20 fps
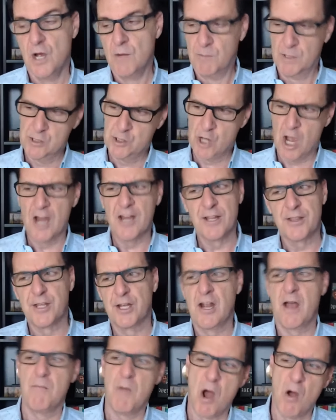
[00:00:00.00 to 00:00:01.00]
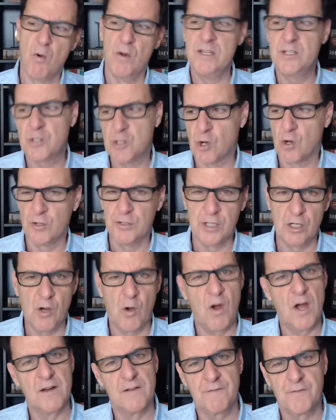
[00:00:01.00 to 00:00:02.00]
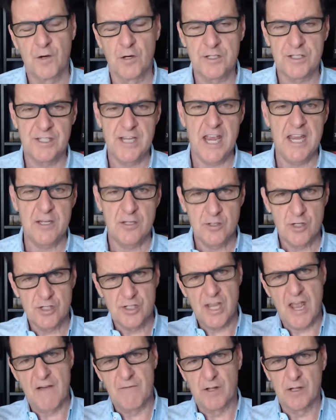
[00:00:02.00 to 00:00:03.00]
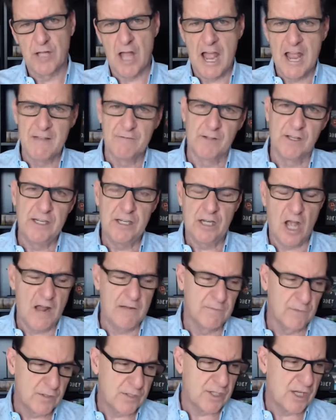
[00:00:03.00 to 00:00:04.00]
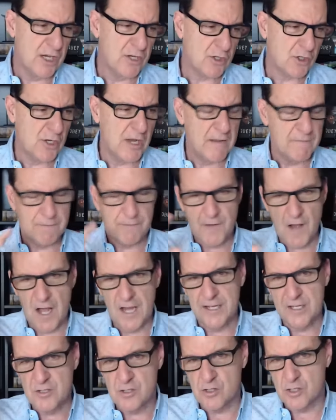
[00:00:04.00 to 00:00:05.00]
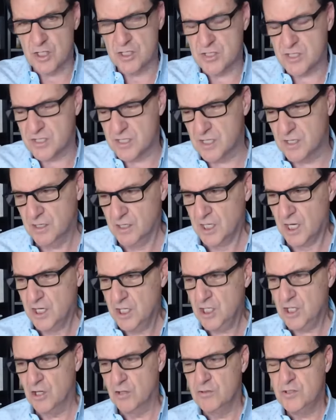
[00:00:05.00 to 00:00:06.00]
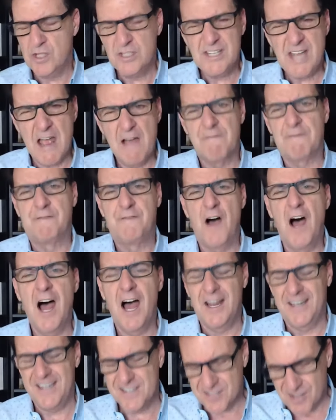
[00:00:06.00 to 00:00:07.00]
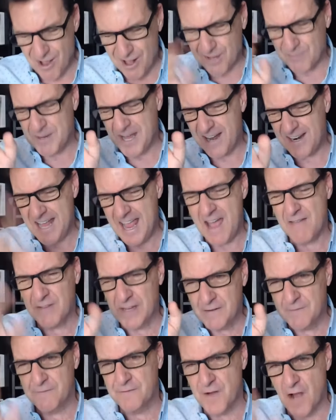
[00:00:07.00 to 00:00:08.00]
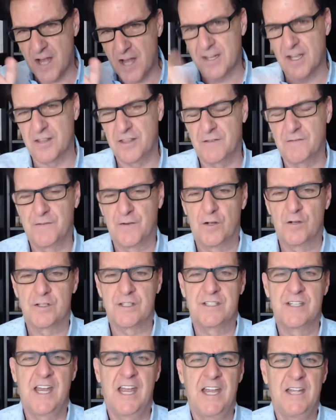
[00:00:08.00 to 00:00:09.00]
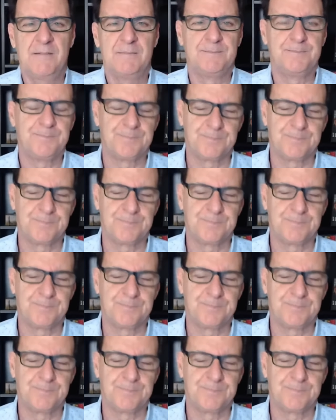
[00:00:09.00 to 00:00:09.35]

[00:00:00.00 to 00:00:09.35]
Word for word: But Jonathon, I'm always told to go on a first date and just have a lively conversation, have fun. It's just the, you know, just have fun. It's all about having fun on the first date.